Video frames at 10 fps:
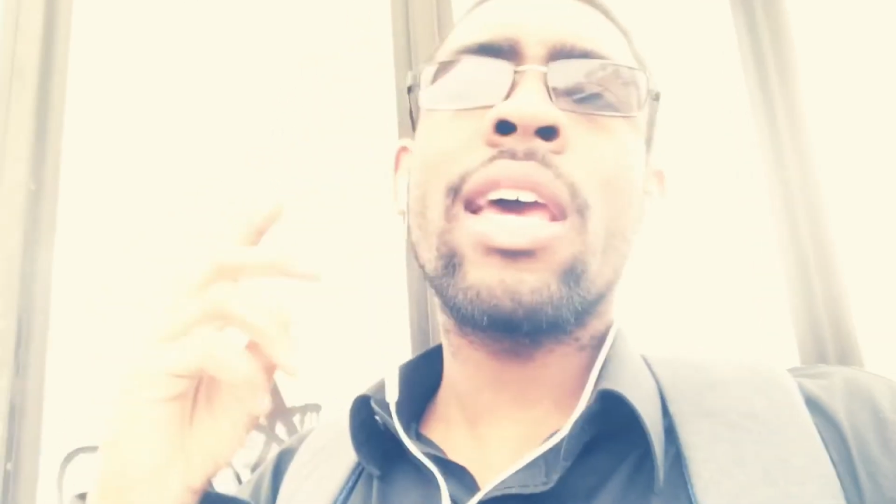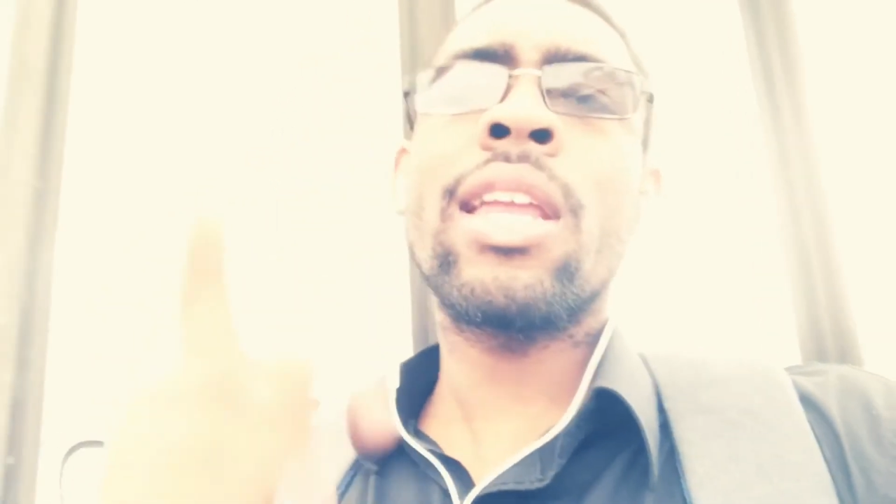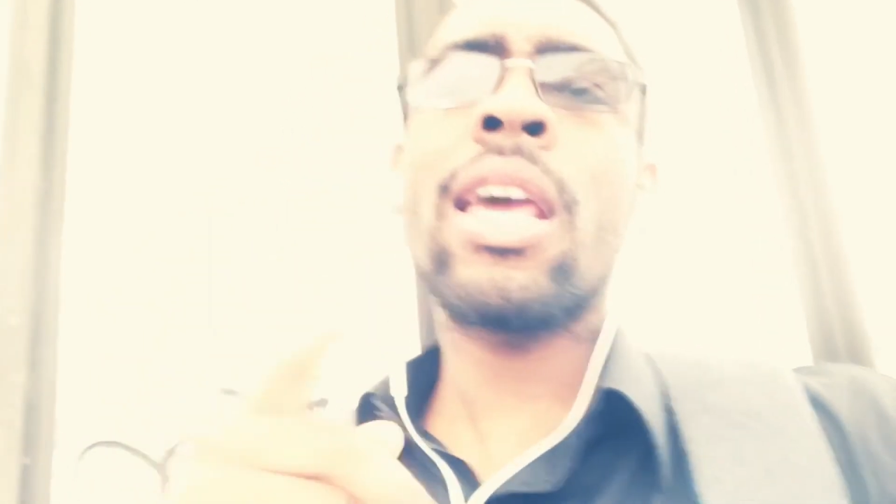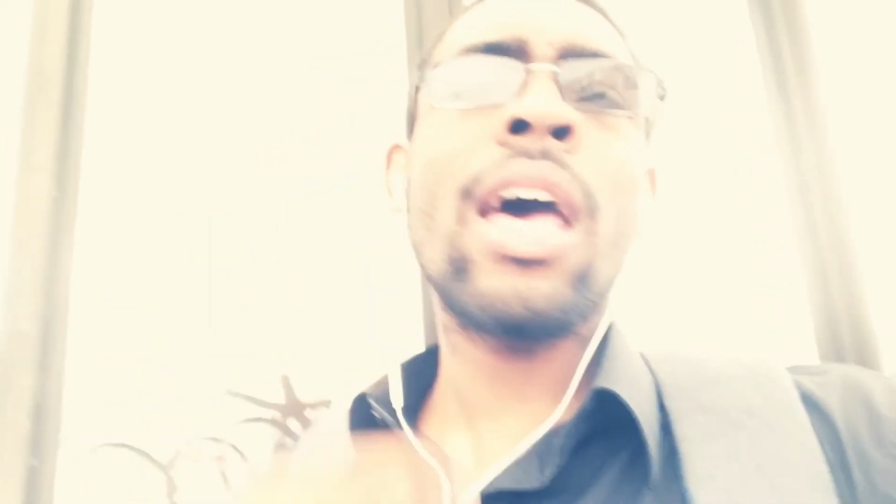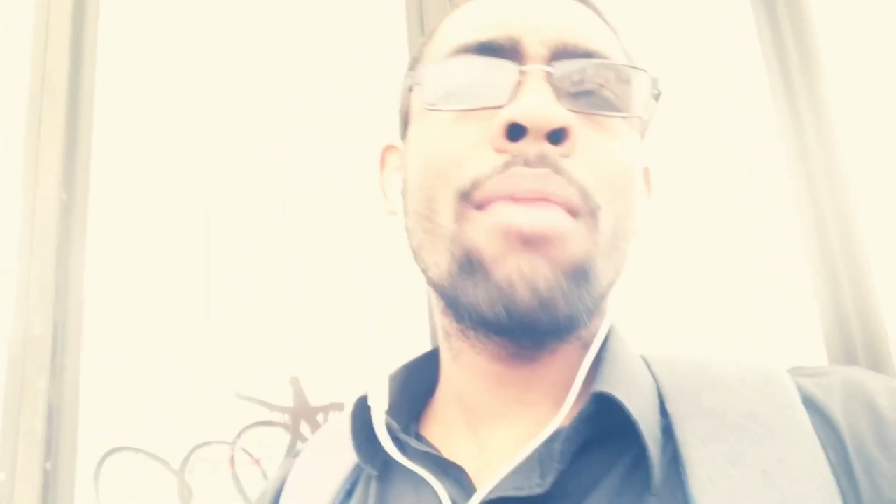
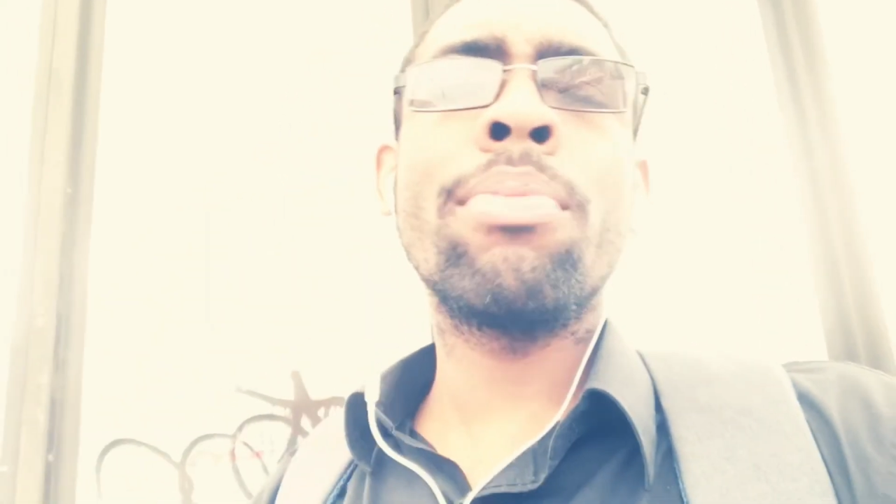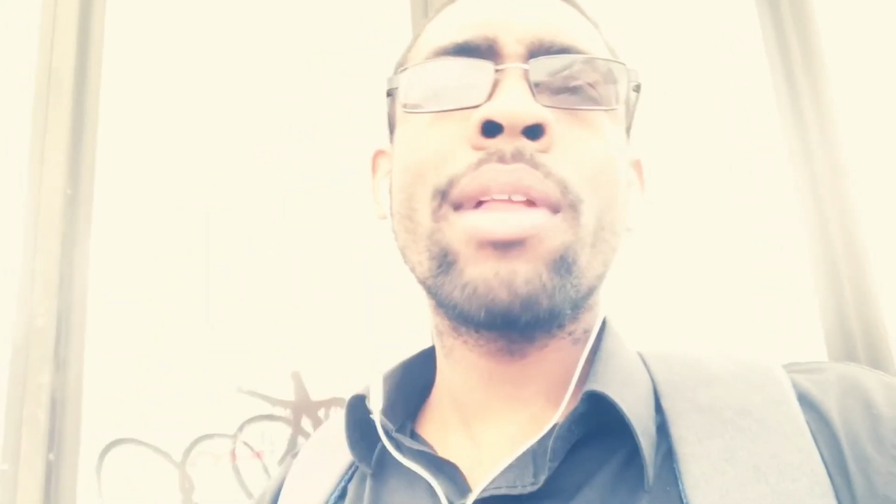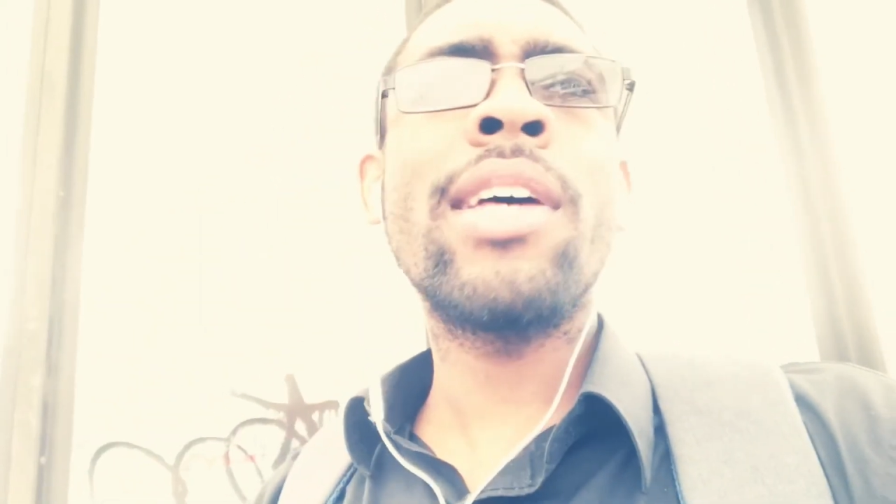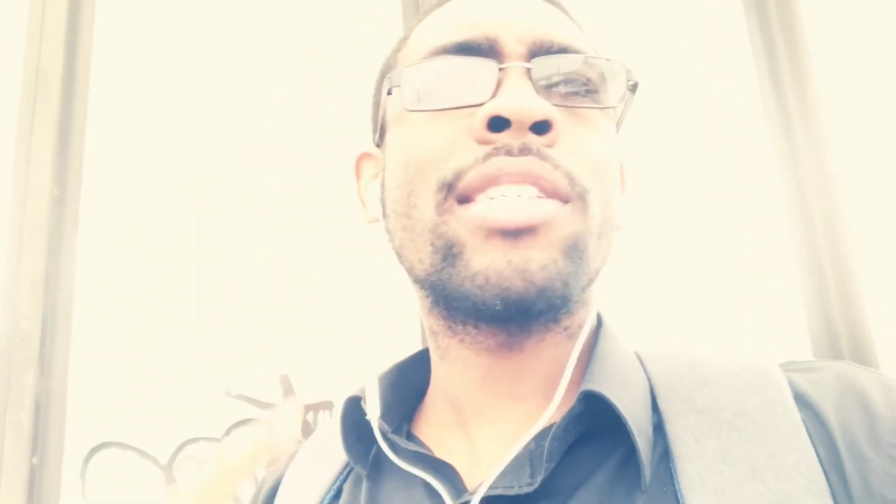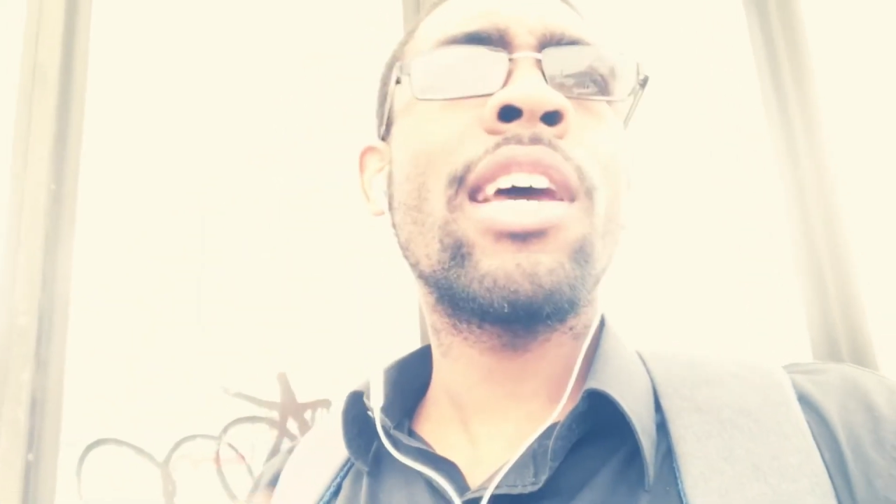And God
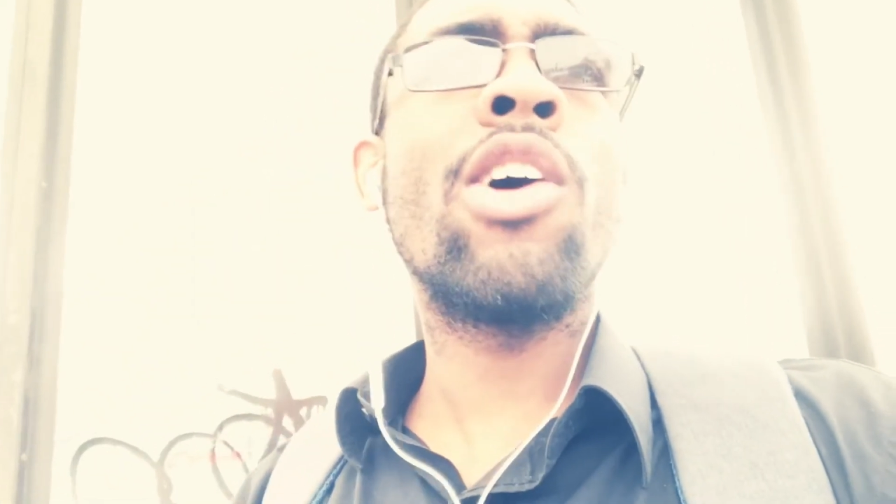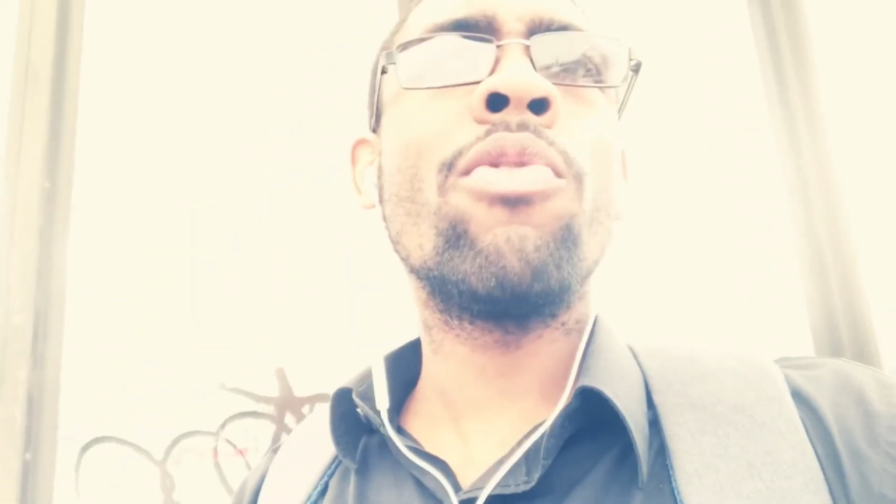bless. Yeah,